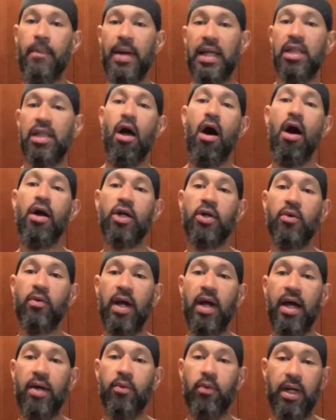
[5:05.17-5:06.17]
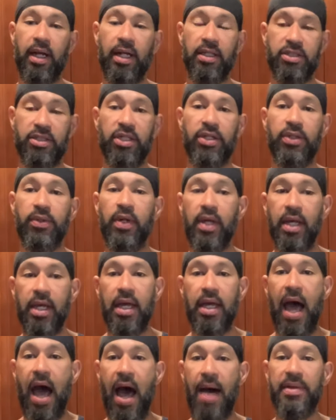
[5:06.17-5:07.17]
my longer run, what I'll do
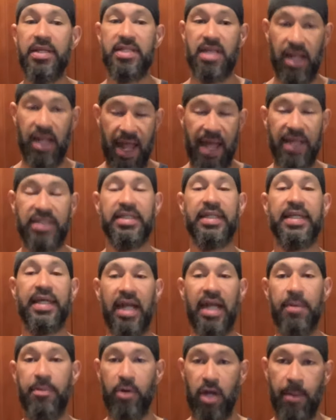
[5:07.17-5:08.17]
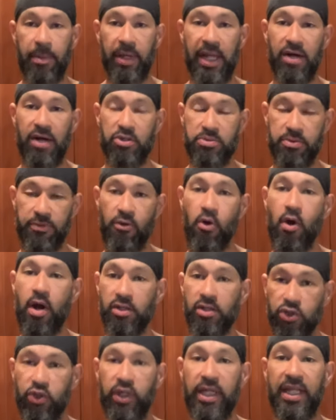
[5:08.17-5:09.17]
um, is I'll actually get up a couple hours before.
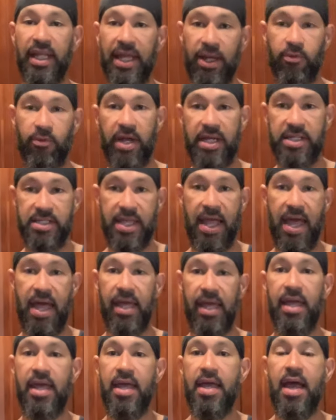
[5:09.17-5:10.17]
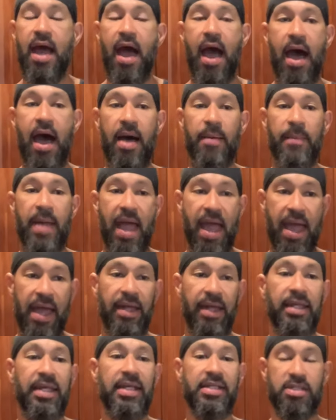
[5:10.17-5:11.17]
I'll treat it like race day um,
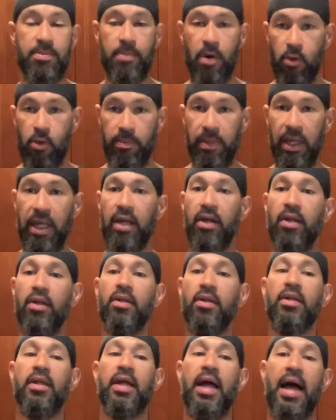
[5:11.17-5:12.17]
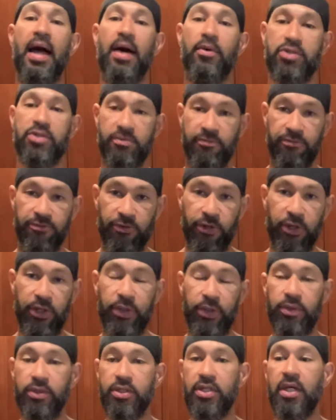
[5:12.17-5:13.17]
and eat some oatmeal uh, with some
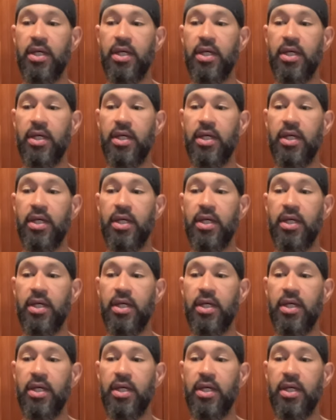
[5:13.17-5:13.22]
fruit